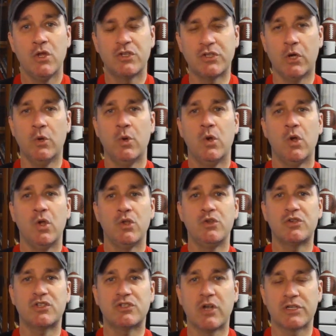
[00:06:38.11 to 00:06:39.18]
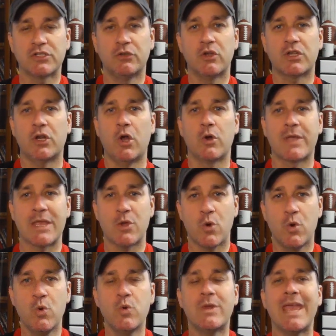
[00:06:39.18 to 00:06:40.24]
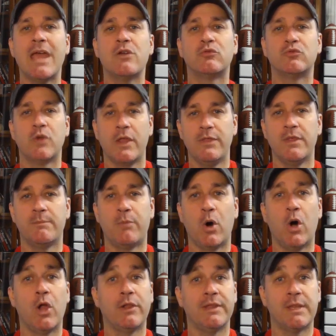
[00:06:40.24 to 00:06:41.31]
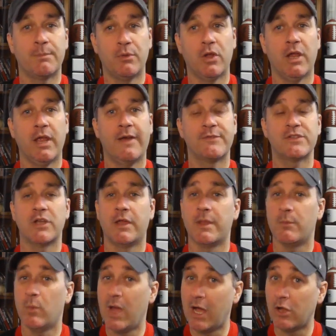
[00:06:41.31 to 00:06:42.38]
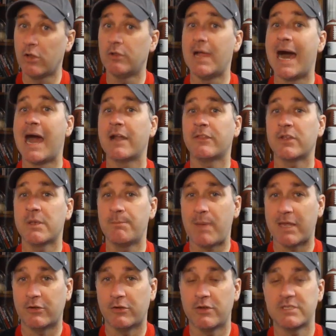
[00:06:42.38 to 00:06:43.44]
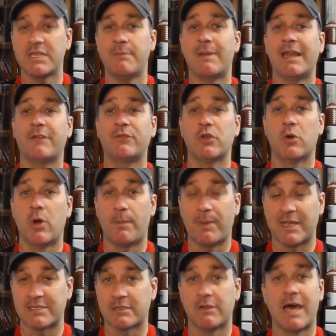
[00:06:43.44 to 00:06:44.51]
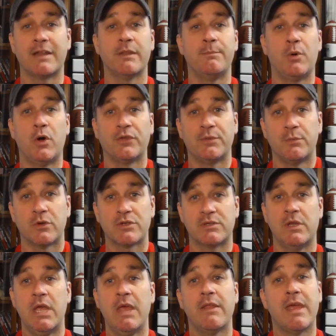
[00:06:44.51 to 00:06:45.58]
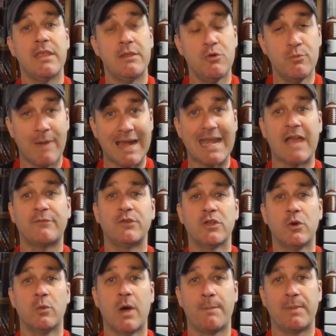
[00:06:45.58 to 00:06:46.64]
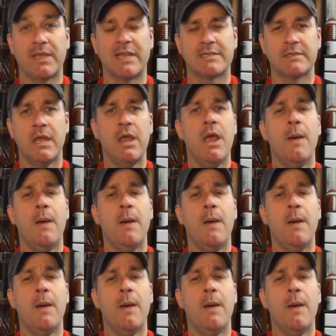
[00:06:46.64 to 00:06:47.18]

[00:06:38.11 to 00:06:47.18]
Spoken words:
So you start to look at, okay, who can run the ball in the playoffs on them? Well, a lot of the competitors they might have to go up against, a lot of the Baltimores that you might have to go up against.